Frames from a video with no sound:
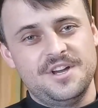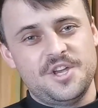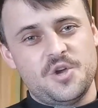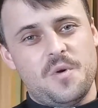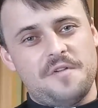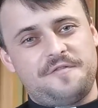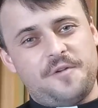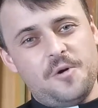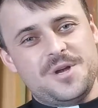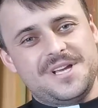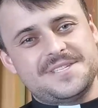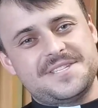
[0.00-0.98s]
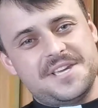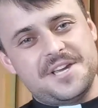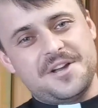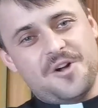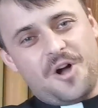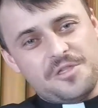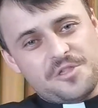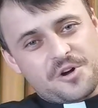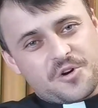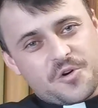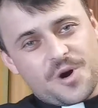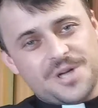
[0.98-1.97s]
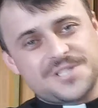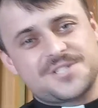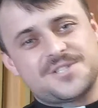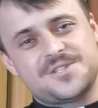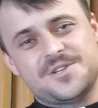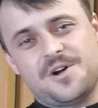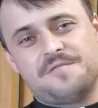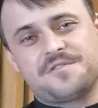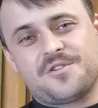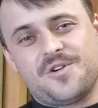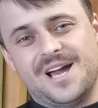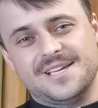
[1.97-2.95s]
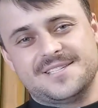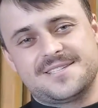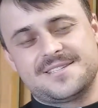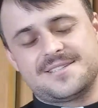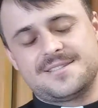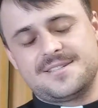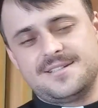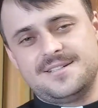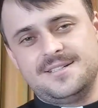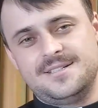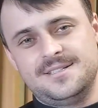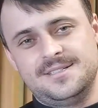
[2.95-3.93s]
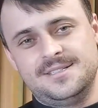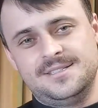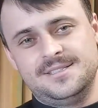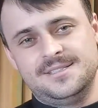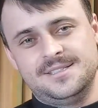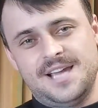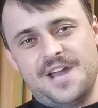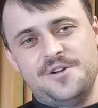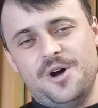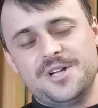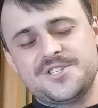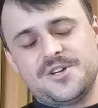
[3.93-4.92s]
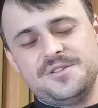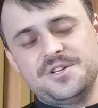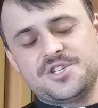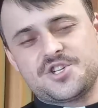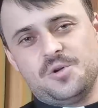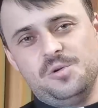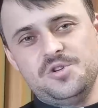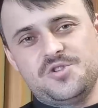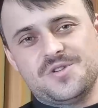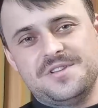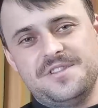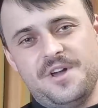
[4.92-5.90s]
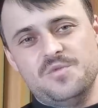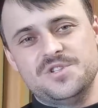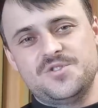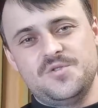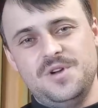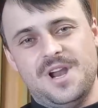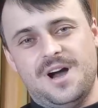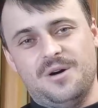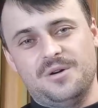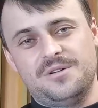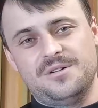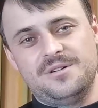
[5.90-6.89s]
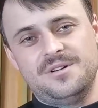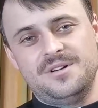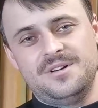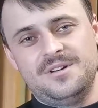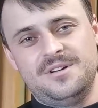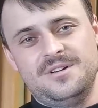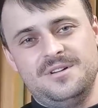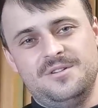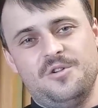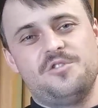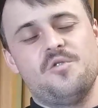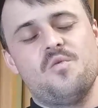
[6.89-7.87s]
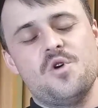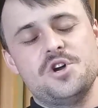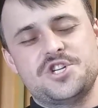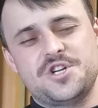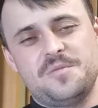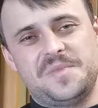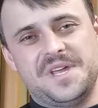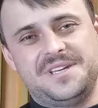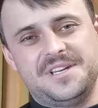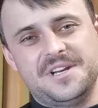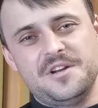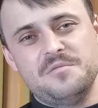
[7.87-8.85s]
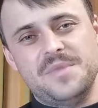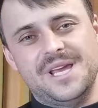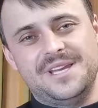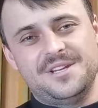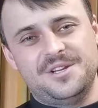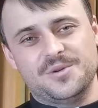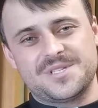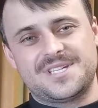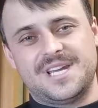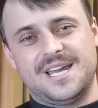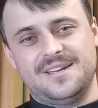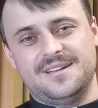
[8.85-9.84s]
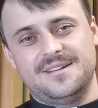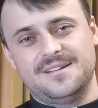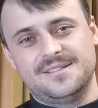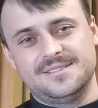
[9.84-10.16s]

You were focusing on the cross of Christ and not on the children that were too loud or the worship that didn't meet your standard.